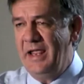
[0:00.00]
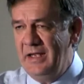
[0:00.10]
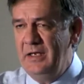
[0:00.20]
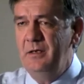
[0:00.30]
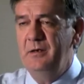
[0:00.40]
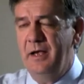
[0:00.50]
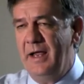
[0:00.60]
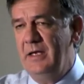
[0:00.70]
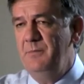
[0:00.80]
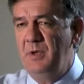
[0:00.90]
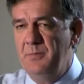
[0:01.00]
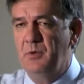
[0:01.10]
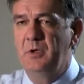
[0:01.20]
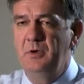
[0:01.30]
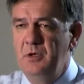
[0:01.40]
80, 90
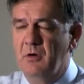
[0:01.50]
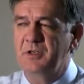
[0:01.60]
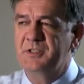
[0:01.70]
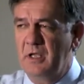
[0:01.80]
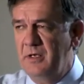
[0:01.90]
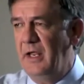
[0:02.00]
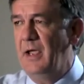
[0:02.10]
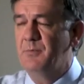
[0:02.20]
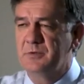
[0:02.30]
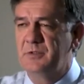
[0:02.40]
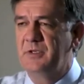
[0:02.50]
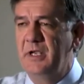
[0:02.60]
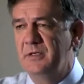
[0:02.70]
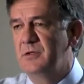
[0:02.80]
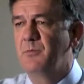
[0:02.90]
people in New York selling apples to
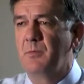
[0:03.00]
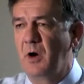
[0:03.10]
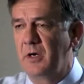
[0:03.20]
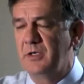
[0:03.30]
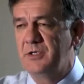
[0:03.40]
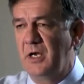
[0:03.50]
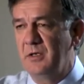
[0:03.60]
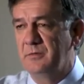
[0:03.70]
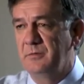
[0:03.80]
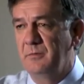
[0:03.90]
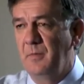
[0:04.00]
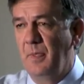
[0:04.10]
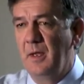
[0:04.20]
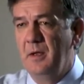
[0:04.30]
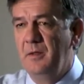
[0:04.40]
10 supermarket chains.
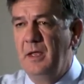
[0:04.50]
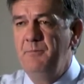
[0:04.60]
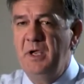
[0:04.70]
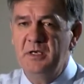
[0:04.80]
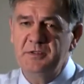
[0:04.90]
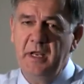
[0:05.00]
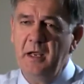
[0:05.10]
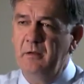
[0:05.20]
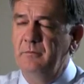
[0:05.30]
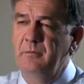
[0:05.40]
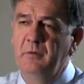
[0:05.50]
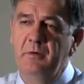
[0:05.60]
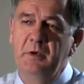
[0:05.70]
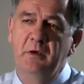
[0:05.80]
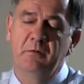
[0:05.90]
They beat us down.
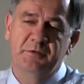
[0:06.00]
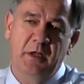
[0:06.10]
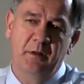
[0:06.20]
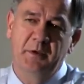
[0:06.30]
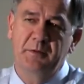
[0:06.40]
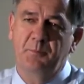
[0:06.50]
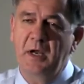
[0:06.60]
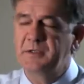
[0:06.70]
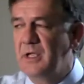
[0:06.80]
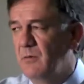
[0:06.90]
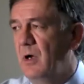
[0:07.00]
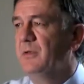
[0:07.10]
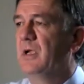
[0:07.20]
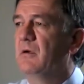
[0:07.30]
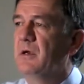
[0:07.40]
When we don't sell them at the price they
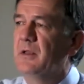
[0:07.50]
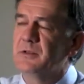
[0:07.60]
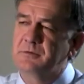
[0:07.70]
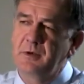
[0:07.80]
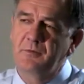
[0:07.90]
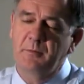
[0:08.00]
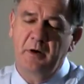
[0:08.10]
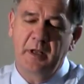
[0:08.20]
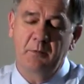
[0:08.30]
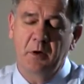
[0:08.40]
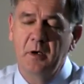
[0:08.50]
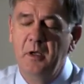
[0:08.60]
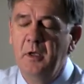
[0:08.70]
want, they go down the street from our neighbor.